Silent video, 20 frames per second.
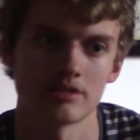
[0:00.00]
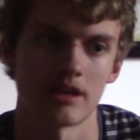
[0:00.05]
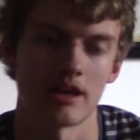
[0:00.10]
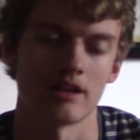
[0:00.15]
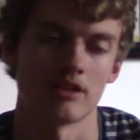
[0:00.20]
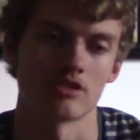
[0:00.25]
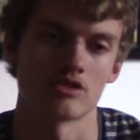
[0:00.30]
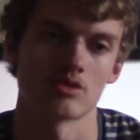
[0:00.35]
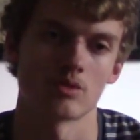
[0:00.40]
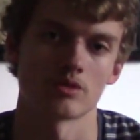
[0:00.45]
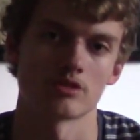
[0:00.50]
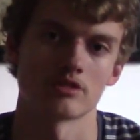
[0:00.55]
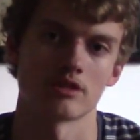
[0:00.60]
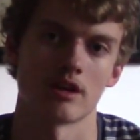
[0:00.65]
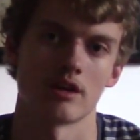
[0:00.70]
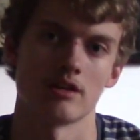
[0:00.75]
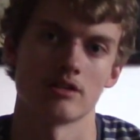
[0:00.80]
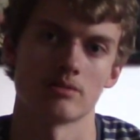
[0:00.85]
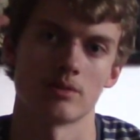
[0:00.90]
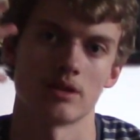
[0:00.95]
and
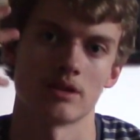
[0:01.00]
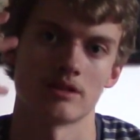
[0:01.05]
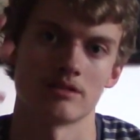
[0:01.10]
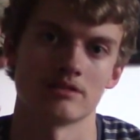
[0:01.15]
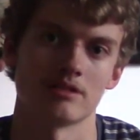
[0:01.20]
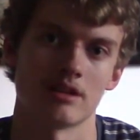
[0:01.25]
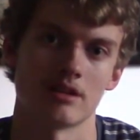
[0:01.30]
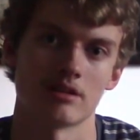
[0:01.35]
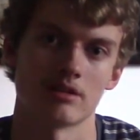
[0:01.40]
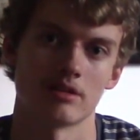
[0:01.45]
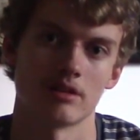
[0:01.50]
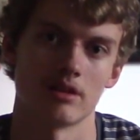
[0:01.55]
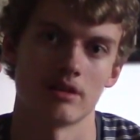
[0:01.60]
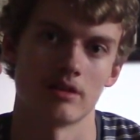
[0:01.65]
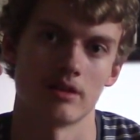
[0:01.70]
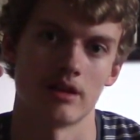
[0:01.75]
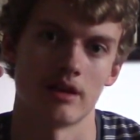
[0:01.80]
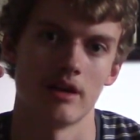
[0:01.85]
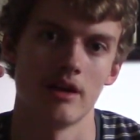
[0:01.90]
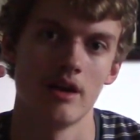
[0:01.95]
short-sighted is when you can see
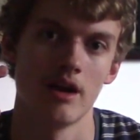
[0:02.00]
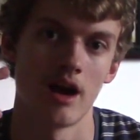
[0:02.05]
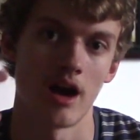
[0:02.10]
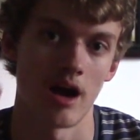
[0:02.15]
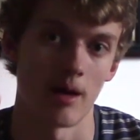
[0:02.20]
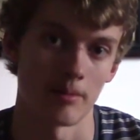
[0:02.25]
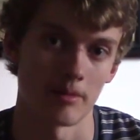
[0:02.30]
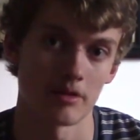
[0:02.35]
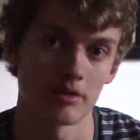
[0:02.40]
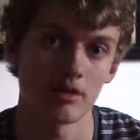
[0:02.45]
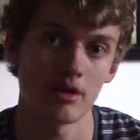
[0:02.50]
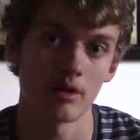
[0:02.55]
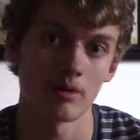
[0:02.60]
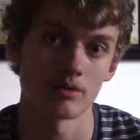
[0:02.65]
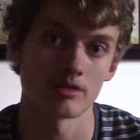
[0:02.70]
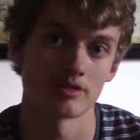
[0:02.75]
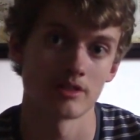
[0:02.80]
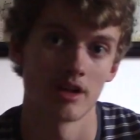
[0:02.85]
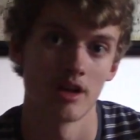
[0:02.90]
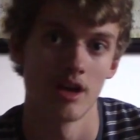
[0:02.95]
clearly up
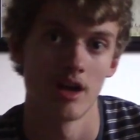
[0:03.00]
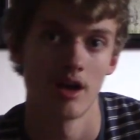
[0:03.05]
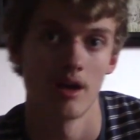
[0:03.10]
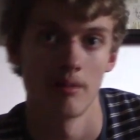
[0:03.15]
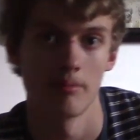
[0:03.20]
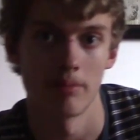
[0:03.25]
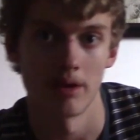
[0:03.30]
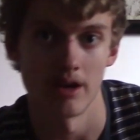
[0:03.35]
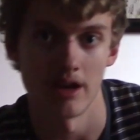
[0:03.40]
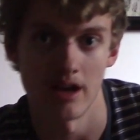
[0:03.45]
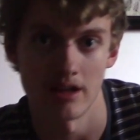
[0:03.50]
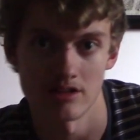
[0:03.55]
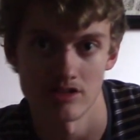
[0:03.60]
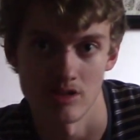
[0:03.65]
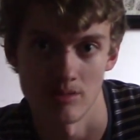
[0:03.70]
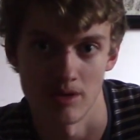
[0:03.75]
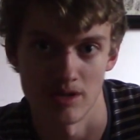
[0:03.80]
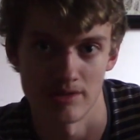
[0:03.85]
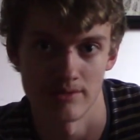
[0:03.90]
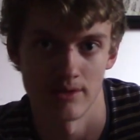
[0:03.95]
close, but not
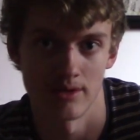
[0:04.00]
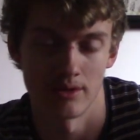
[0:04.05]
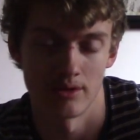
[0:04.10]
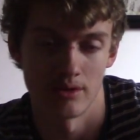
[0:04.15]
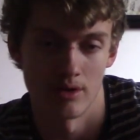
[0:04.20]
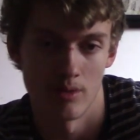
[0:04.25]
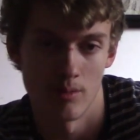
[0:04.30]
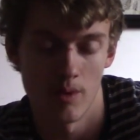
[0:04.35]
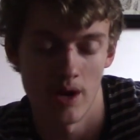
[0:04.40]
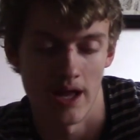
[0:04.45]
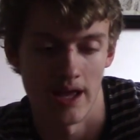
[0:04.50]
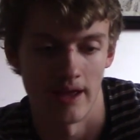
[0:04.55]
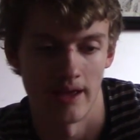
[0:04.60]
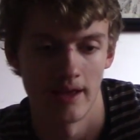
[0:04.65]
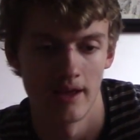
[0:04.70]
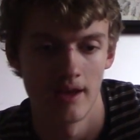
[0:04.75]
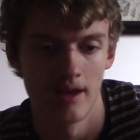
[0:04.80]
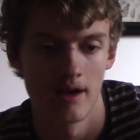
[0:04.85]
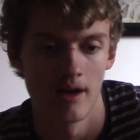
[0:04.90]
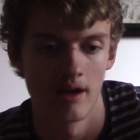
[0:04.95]
so much further away.
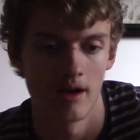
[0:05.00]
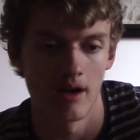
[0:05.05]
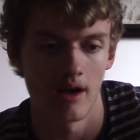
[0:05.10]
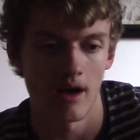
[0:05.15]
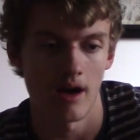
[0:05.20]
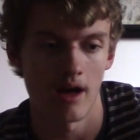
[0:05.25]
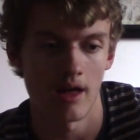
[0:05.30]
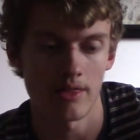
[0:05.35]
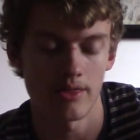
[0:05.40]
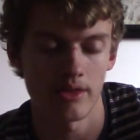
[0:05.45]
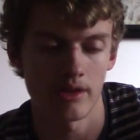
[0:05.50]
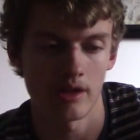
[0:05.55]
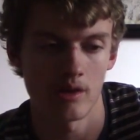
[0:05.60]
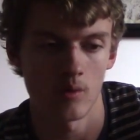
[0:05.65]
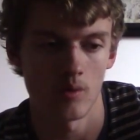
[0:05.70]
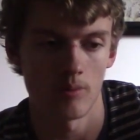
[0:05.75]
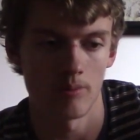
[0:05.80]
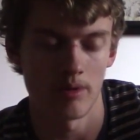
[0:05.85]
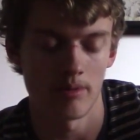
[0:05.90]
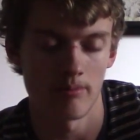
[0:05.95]
I think it
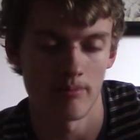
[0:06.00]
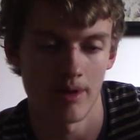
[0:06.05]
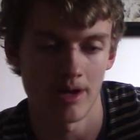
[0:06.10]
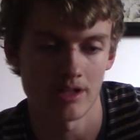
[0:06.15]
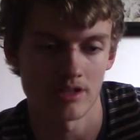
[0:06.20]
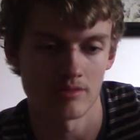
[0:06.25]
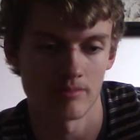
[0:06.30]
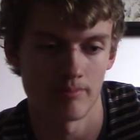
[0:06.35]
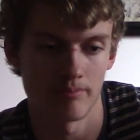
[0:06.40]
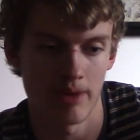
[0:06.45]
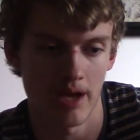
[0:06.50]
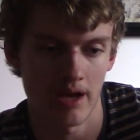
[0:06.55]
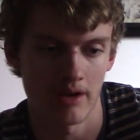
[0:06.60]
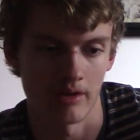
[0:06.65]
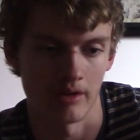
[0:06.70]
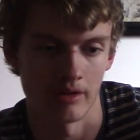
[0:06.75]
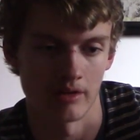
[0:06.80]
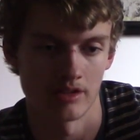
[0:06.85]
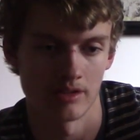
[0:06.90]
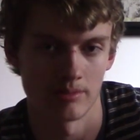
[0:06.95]
would be much
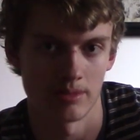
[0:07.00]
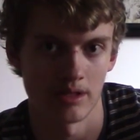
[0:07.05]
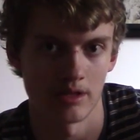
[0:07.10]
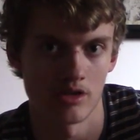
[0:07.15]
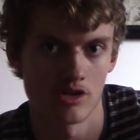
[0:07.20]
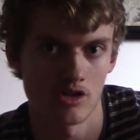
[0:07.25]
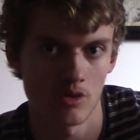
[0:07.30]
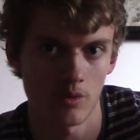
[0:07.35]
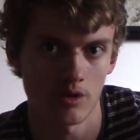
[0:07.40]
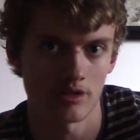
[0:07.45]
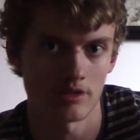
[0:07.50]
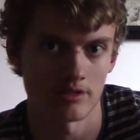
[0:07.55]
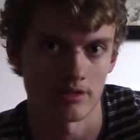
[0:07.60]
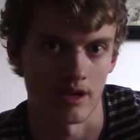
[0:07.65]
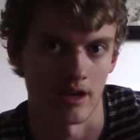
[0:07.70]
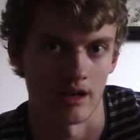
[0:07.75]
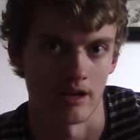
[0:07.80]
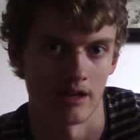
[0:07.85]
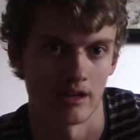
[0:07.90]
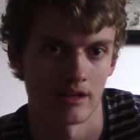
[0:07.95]
better to be
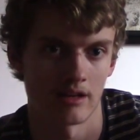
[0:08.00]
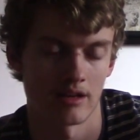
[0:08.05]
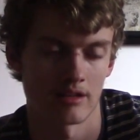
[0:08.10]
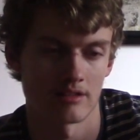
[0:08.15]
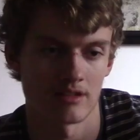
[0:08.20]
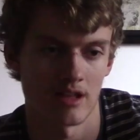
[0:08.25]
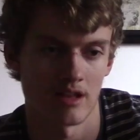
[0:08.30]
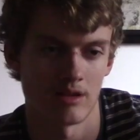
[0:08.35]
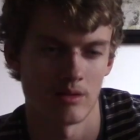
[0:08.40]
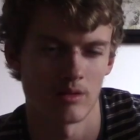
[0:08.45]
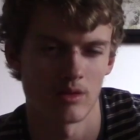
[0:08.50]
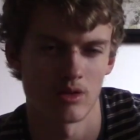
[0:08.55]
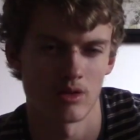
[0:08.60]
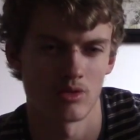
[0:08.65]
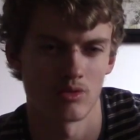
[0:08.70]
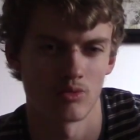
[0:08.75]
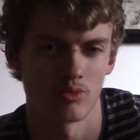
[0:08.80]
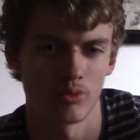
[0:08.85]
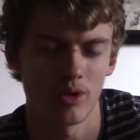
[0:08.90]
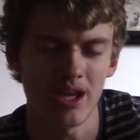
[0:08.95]
short-sighted, because then you
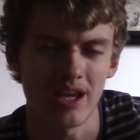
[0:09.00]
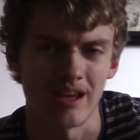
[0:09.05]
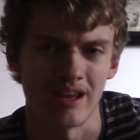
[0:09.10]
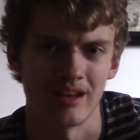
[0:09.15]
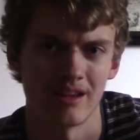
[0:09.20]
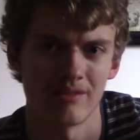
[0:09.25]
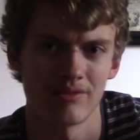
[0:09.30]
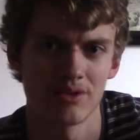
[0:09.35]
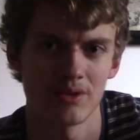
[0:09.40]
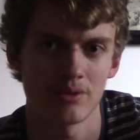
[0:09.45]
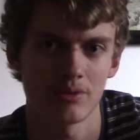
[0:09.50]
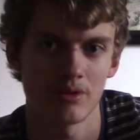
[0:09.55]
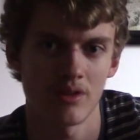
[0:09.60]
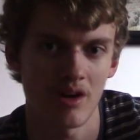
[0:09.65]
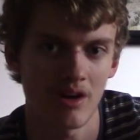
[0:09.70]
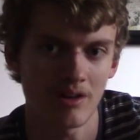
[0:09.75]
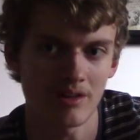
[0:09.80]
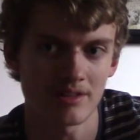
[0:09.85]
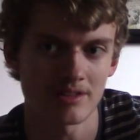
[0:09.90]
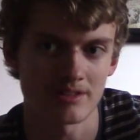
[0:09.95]
could read. If you're
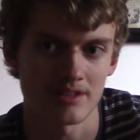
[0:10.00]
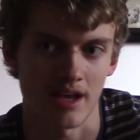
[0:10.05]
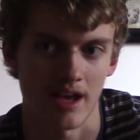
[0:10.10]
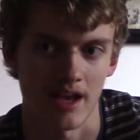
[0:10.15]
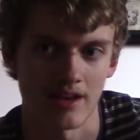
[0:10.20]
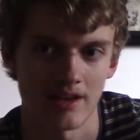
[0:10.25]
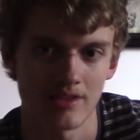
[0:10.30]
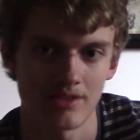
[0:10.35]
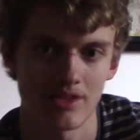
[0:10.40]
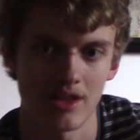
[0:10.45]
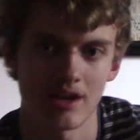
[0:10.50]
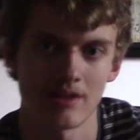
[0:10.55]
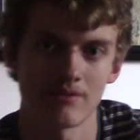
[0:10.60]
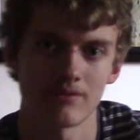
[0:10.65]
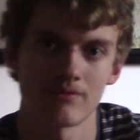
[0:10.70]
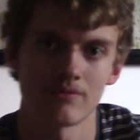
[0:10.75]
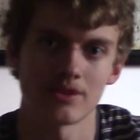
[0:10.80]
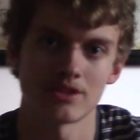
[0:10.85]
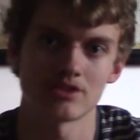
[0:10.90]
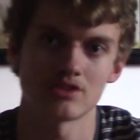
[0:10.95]
long-sighted, then
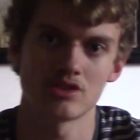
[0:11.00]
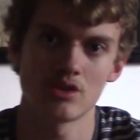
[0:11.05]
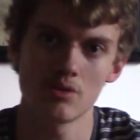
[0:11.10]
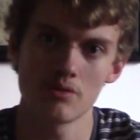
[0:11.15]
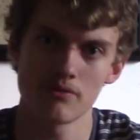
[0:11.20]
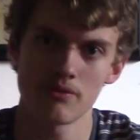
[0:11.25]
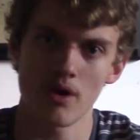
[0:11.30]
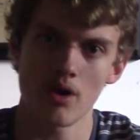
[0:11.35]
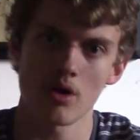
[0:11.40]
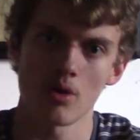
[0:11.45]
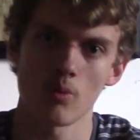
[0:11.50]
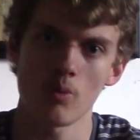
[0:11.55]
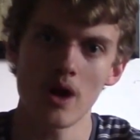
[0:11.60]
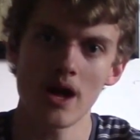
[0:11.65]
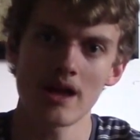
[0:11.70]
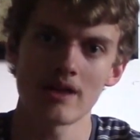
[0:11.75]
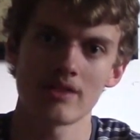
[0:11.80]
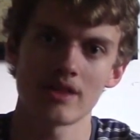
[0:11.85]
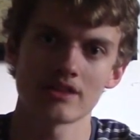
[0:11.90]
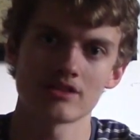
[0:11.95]
if it's too far
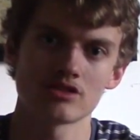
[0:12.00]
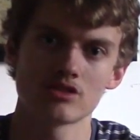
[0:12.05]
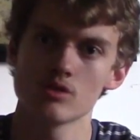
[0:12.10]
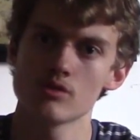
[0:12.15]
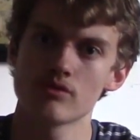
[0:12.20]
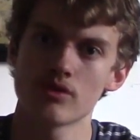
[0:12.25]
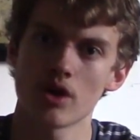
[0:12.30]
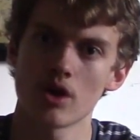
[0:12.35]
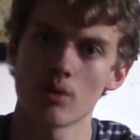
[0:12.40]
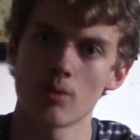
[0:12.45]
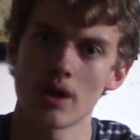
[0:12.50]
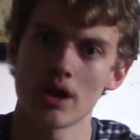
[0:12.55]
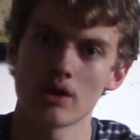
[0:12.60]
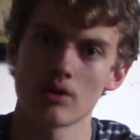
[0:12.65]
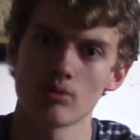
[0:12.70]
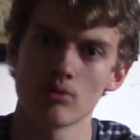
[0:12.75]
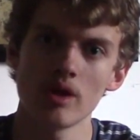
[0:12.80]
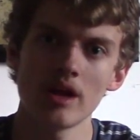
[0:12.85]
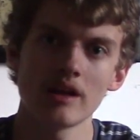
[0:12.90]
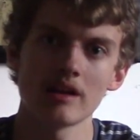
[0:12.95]
away, then it's too far away
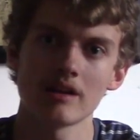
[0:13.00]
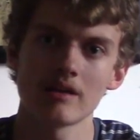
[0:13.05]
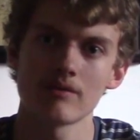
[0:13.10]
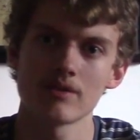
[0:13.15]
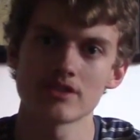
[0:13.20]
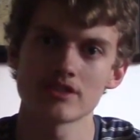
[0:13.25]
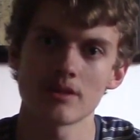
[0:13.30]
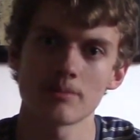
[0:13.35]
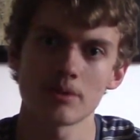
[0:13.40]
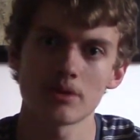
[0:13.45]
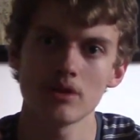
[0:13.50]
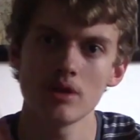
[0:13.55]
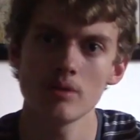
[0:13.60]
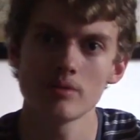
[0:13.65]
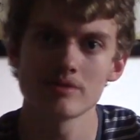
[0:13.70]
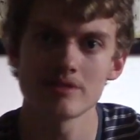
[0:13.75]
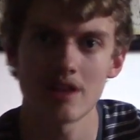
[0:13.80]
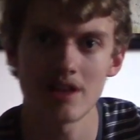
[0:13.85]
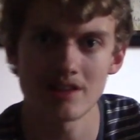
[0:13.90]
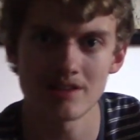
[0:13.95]
to read, and if it's up
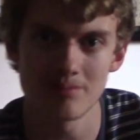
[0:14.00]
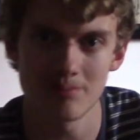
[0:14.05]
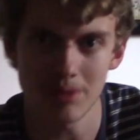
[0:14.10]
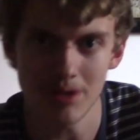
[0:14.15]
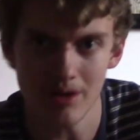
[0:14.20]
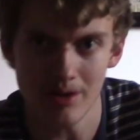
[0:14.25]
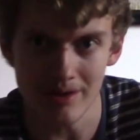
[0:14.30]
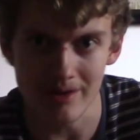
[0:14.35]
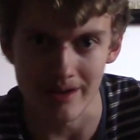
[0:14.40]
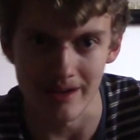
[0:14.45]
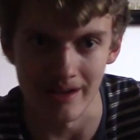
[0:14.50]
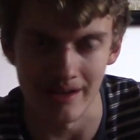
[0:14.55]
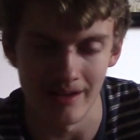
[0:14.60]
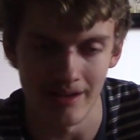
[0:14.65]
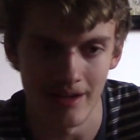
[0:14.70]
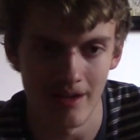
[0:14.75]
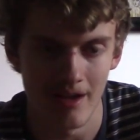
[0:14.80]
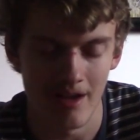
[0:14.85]
close, then it's blurry.